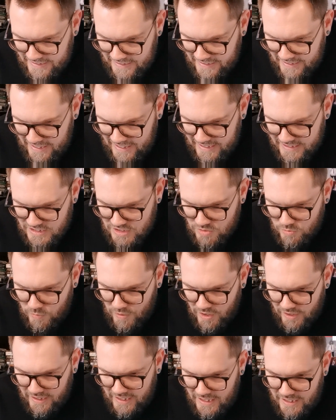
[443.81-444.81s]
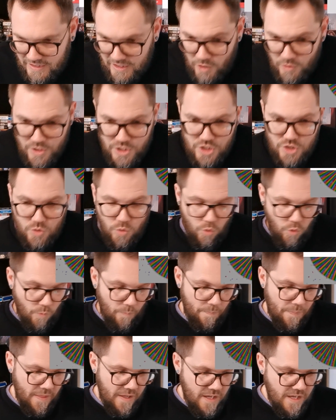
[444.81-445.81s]
Next, we are getting Tony
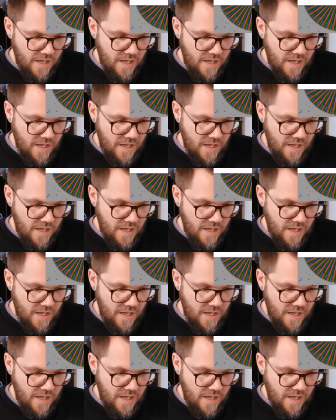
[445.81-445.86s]
Storm.